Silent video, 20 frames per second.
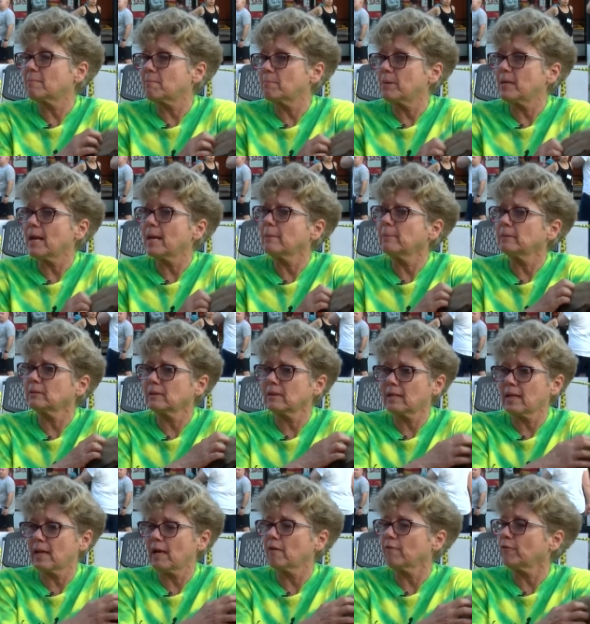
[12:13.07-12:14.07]
be able to
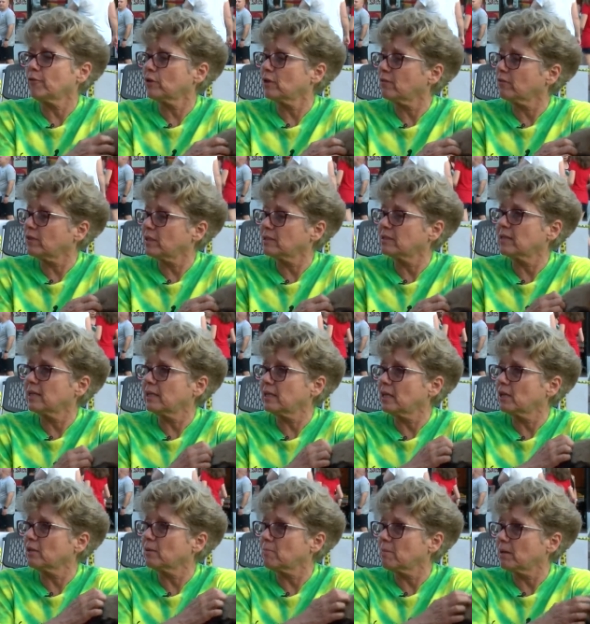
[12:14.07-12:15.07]
care for it if there's any
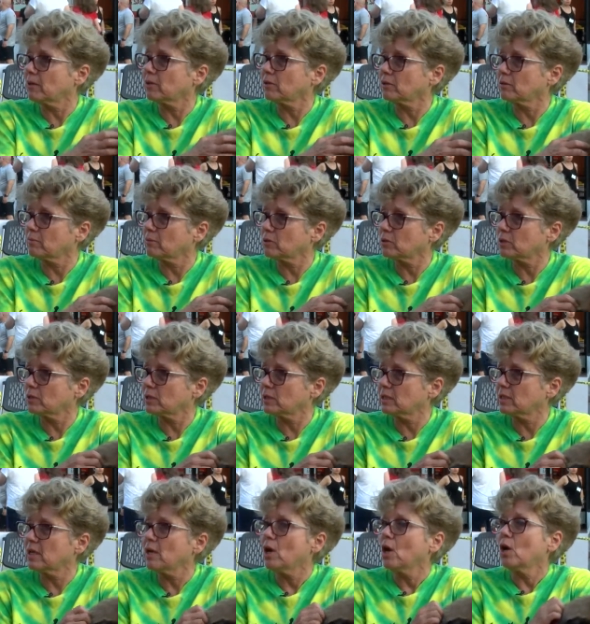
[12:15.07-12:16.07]
other medical
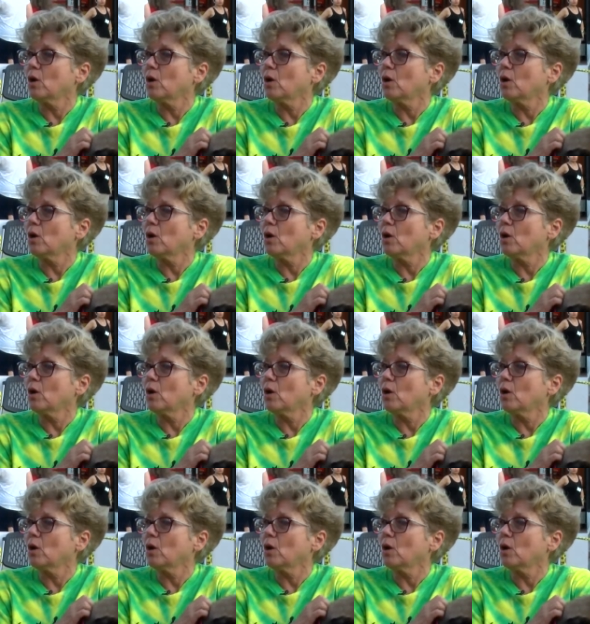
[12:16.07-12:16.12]
emergency.